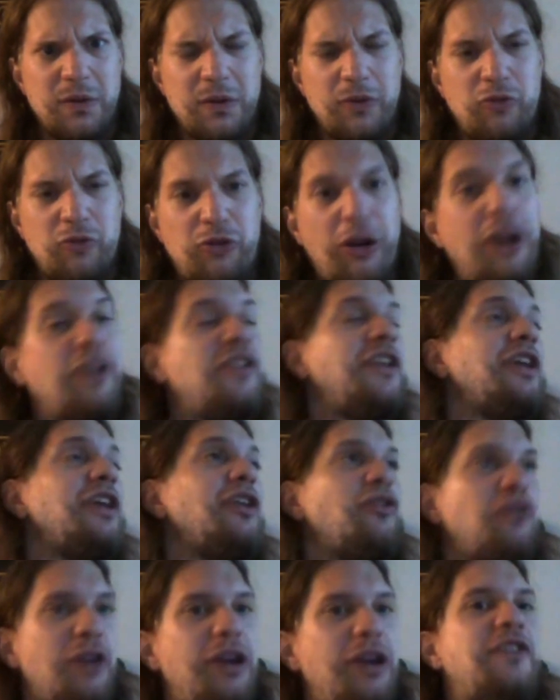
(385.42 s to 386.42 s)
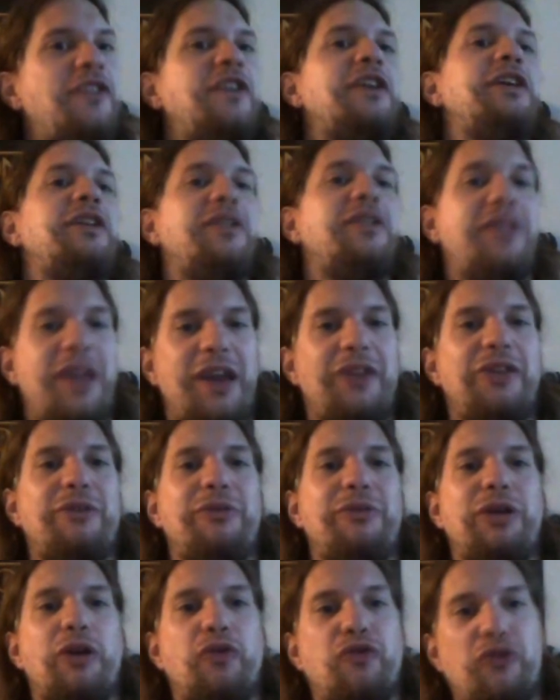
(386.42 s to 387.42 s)
Tracy. Yeah, there
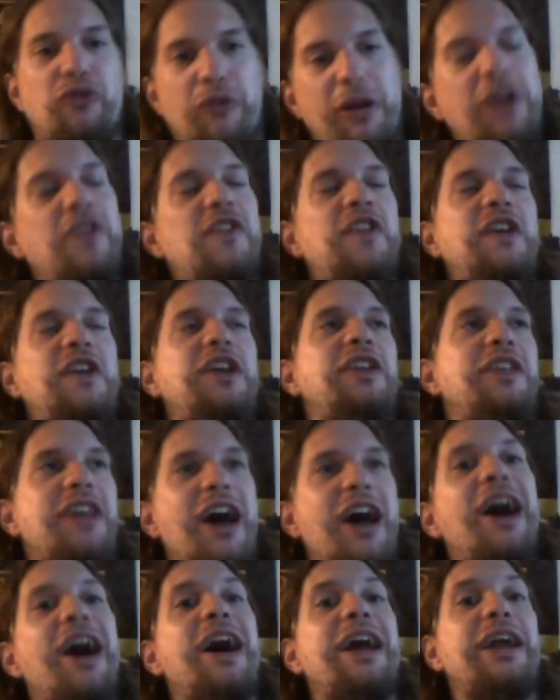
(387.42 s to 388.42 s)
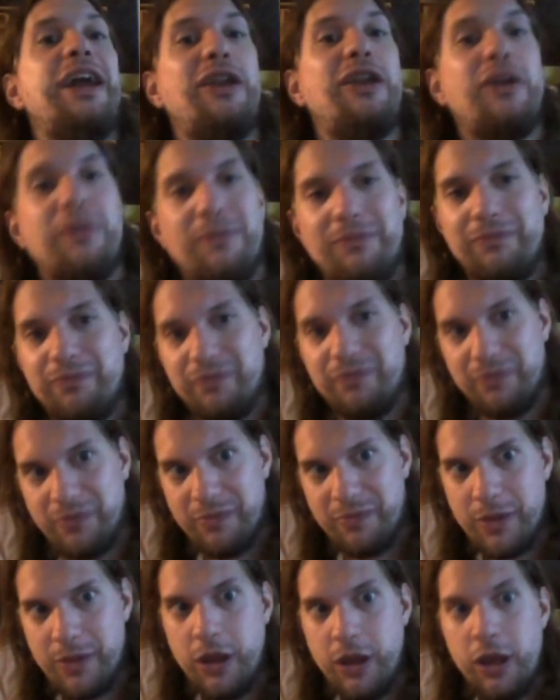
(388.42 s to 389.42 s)
we go. Tracy died
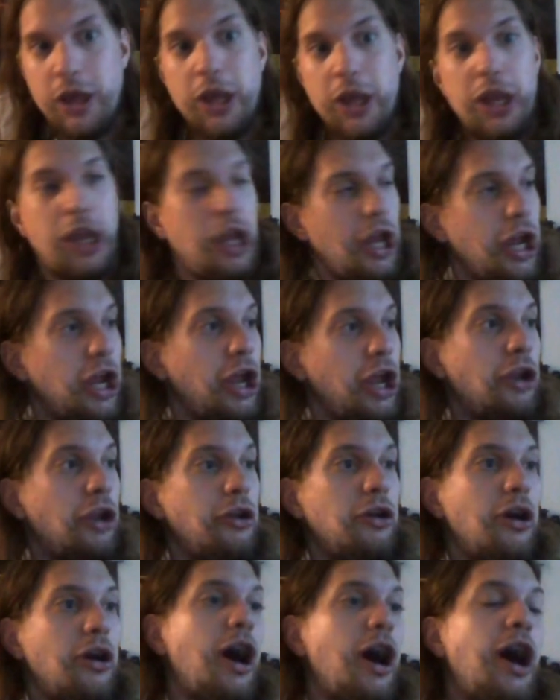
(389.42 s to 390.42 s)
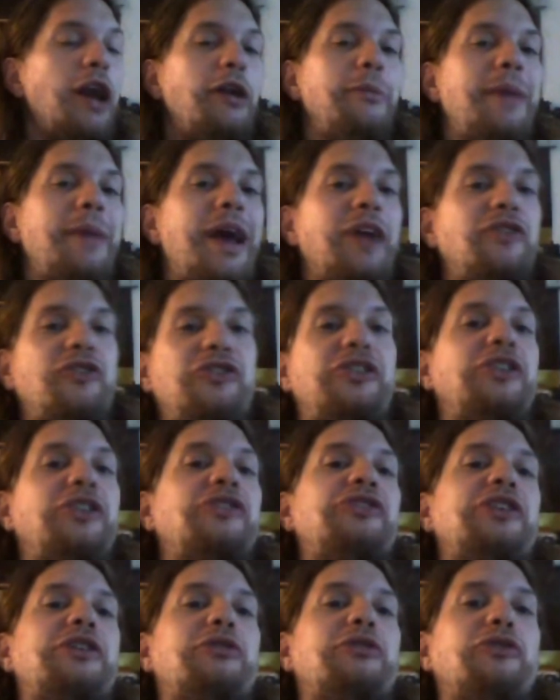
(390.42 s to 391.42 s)
in On Her Majesty's
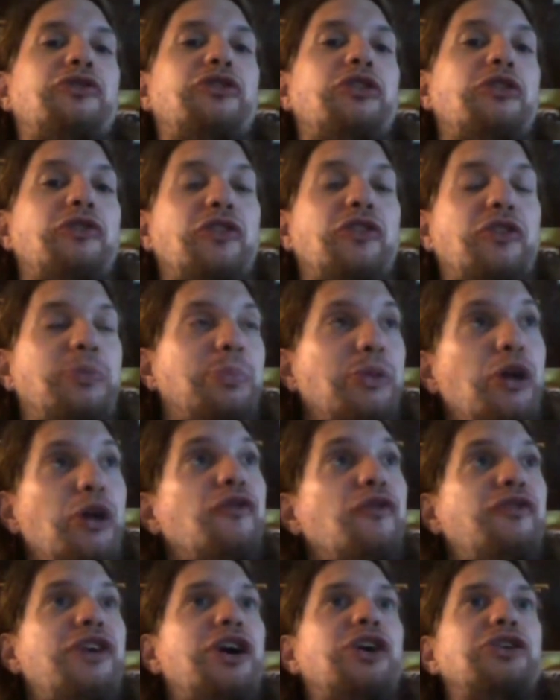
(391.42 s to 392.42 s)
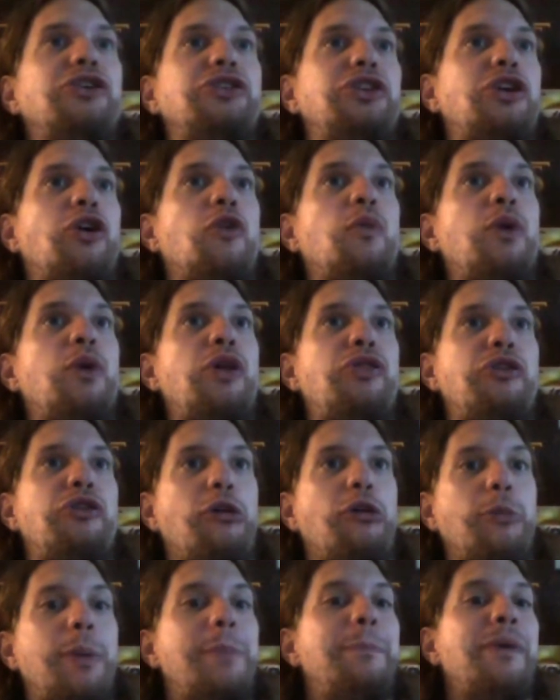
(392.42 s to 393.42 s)
Secret Service. Blofeld, you know, with
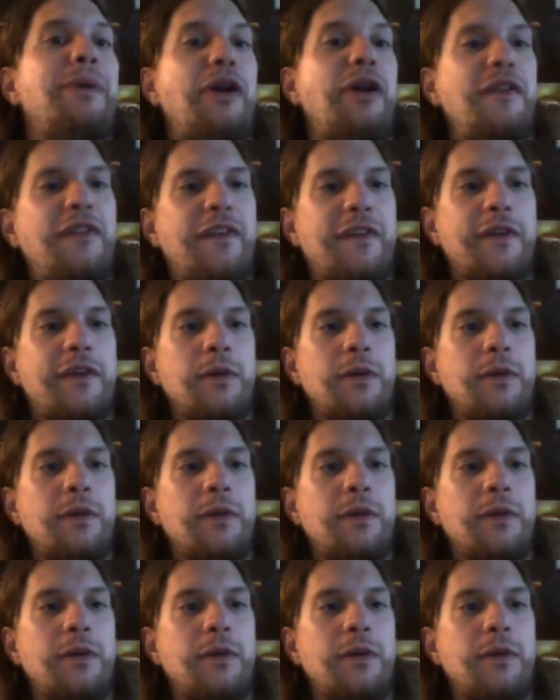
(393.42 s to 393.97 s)
Irma Bunt,